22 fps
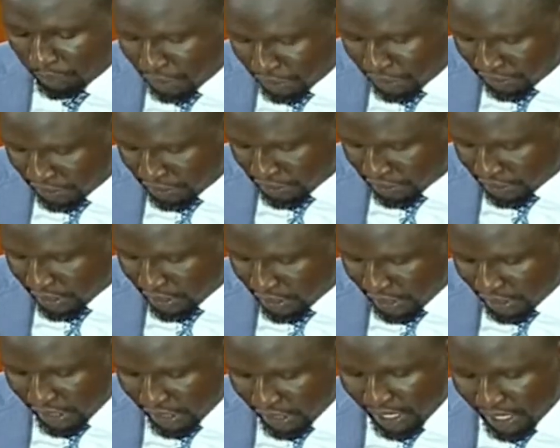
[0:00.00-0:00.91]
policies
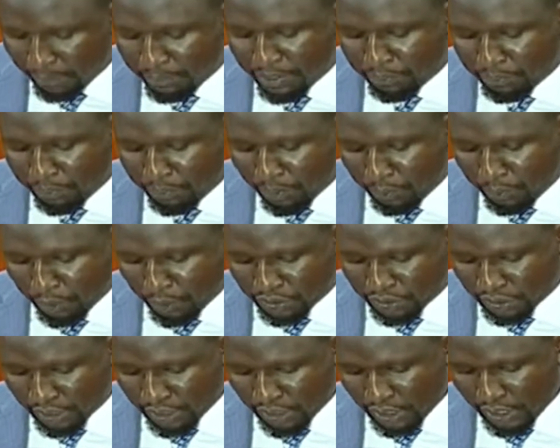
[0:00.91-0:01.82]
that have been
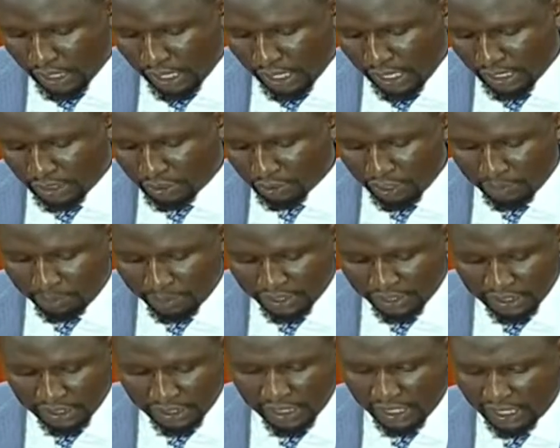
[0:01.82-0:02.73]
proposed to the
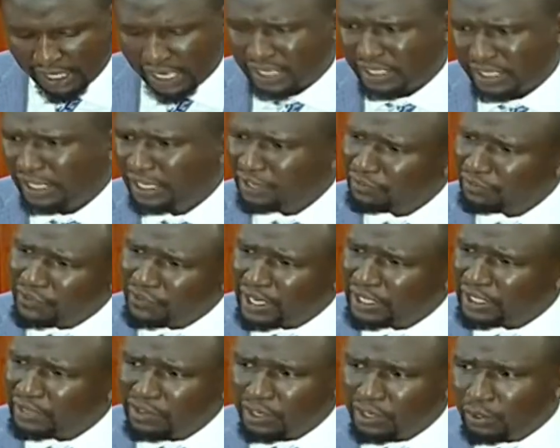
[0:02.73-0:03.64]
particular country. In
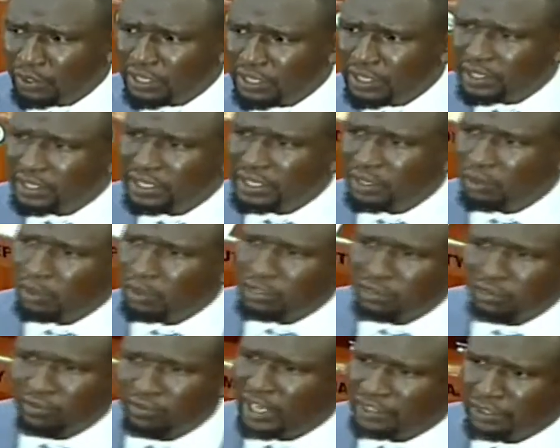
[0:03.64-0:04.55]
fact, even on this
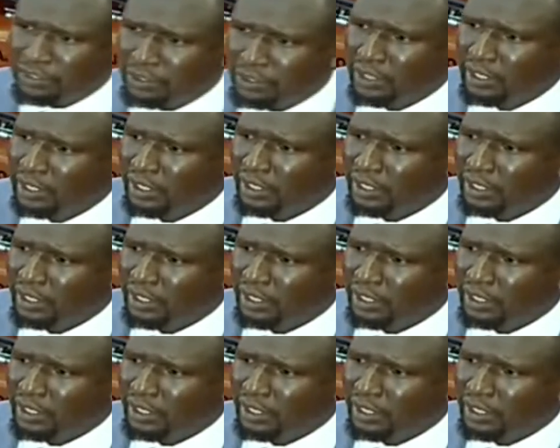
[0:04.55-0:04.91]
controversial